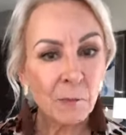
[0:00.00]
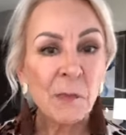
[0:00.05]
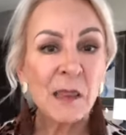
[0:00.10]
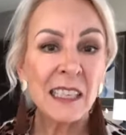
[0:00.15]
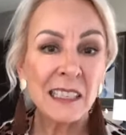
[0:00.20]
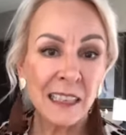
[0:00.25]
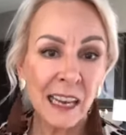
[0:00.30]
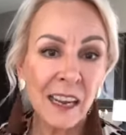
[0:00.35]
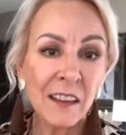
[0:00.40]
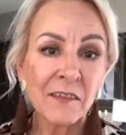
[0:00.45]

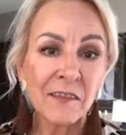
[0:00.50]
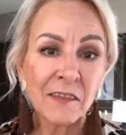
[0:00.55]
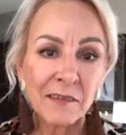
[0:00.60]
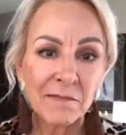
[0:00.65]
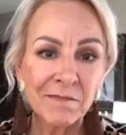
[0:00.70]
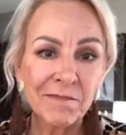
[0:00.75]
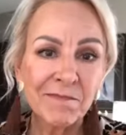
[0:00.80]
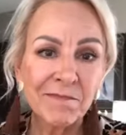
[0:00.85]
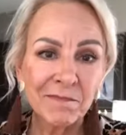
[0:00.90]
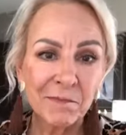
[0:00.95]
be safe.
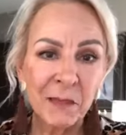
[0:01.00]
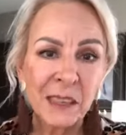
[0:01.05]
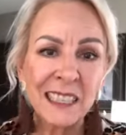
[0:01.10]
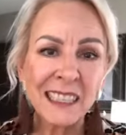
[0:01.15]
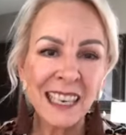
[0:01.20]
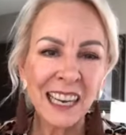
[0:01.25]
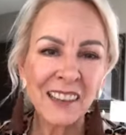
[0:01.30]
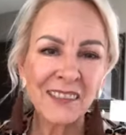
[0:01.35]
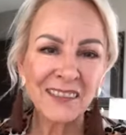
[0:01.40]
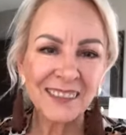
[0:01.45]
Be
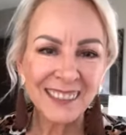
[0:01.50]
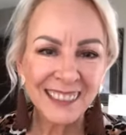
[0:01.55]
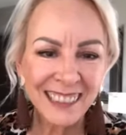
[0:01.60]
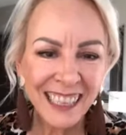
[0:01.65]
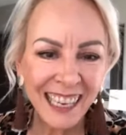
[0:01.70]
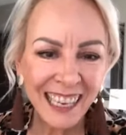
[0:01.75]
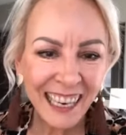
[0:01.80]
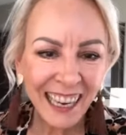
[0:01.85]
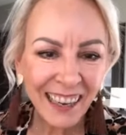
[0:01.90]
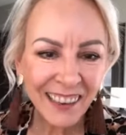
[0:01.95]
safe.
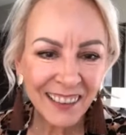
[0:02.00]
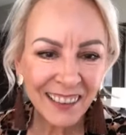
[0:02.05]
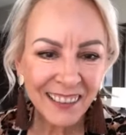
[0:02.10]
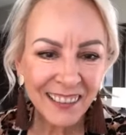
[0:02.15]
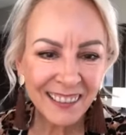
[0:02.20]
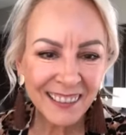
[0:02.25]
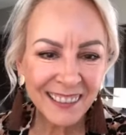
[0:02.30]
Take care.